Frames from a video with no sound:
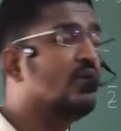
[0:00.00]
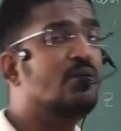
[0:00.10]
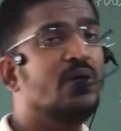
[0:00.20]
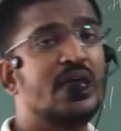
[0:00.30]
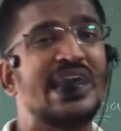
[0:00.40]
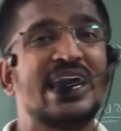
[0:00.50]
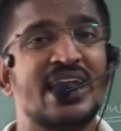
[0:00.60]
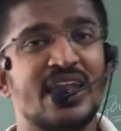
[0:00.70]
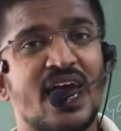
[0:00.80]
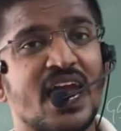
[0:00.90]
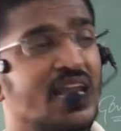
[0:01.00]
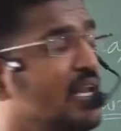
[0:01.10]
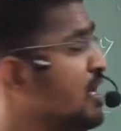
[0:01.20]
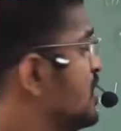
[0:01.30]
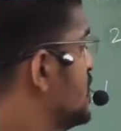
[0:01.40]
will be
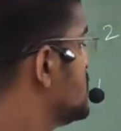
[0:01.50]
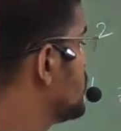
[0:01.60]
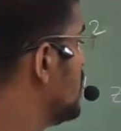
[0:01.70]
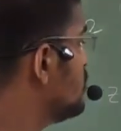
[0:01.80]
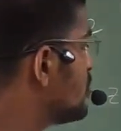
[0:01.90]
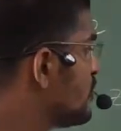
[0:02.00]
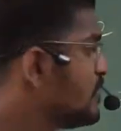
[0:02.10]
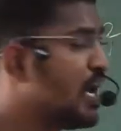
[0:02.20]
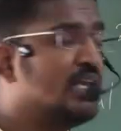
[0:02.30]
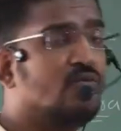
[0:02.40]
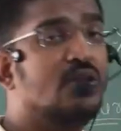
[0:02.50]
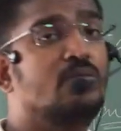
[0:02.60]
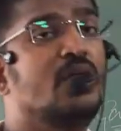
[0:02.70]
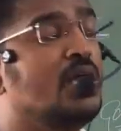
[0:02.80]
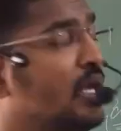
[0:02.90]
9. Square root of 9 will
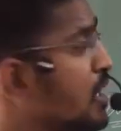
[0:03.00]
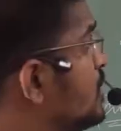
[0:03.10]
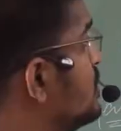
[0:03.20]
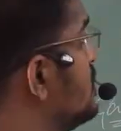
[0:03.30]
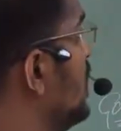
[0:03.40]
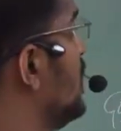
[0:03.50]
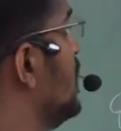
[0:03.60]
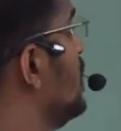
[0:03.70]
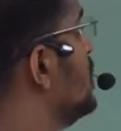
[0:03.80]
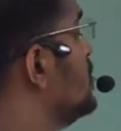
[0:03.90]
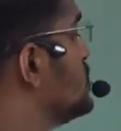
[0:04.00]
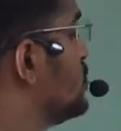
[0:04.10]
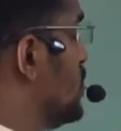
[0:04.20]
be 3. So